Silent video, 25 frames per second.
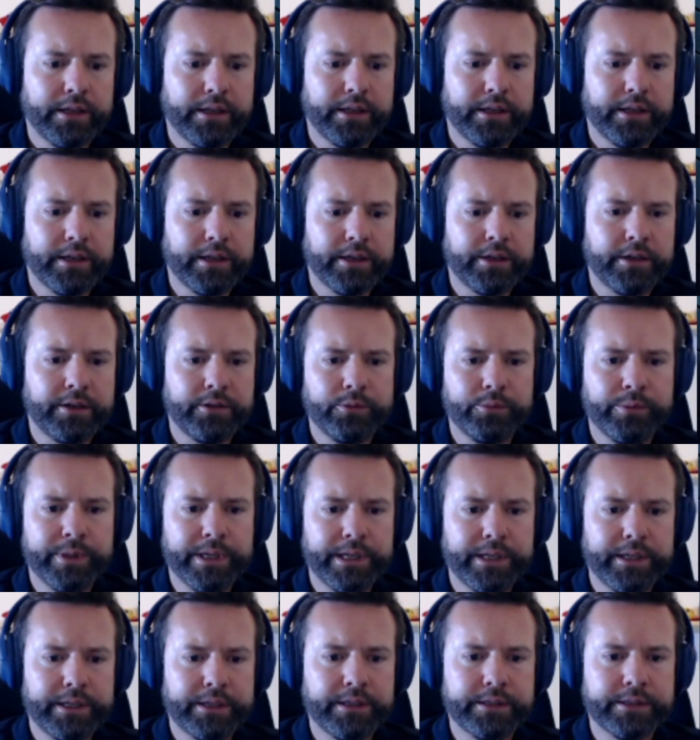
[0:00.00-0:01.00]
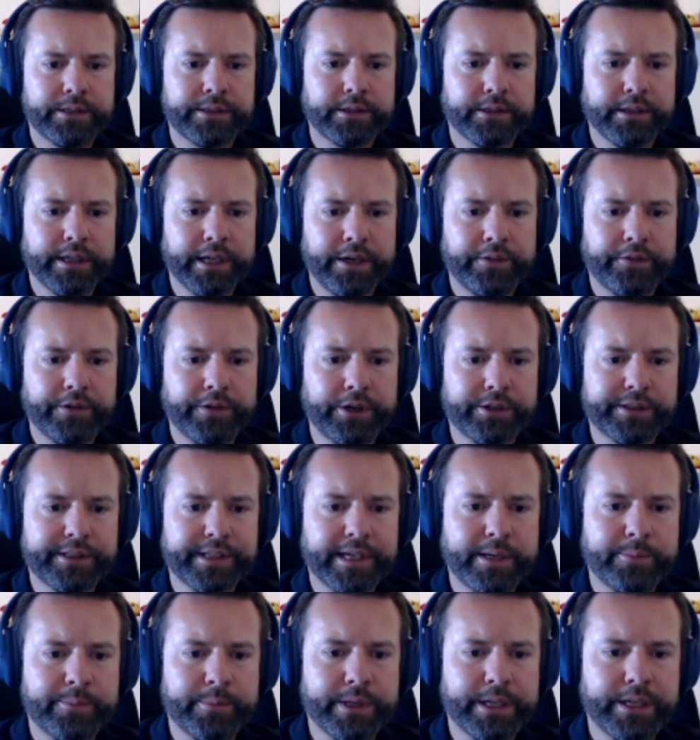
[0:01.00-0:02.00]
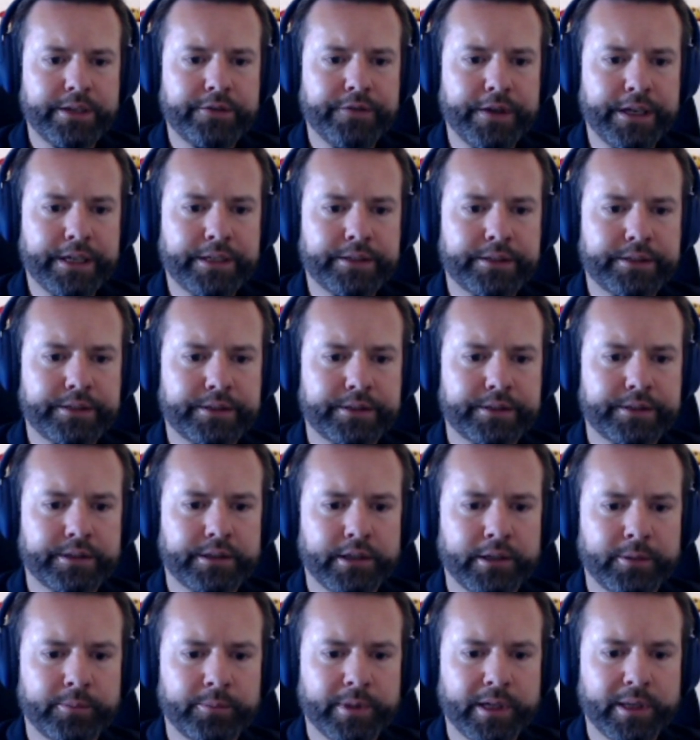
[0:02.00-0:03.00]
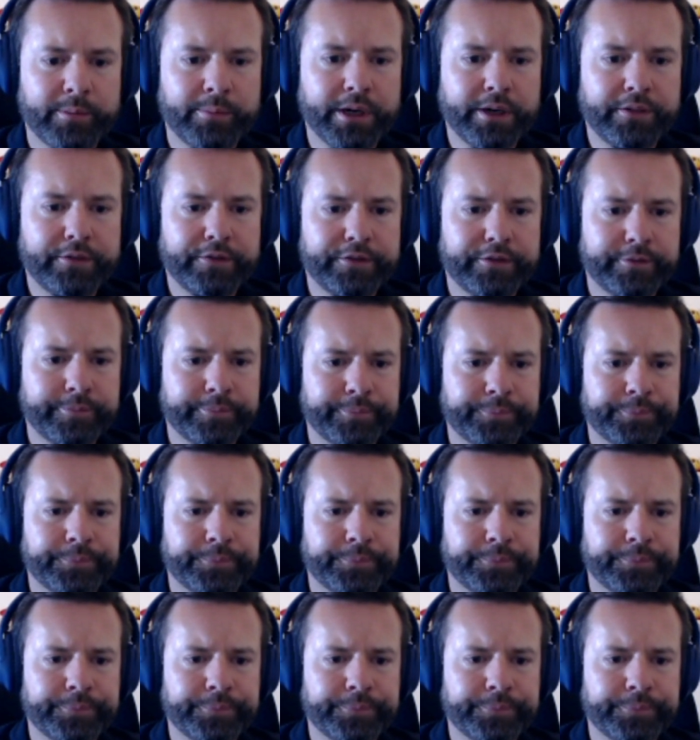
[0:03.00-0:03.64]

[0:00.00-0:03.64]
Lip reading: here we still have our same event above,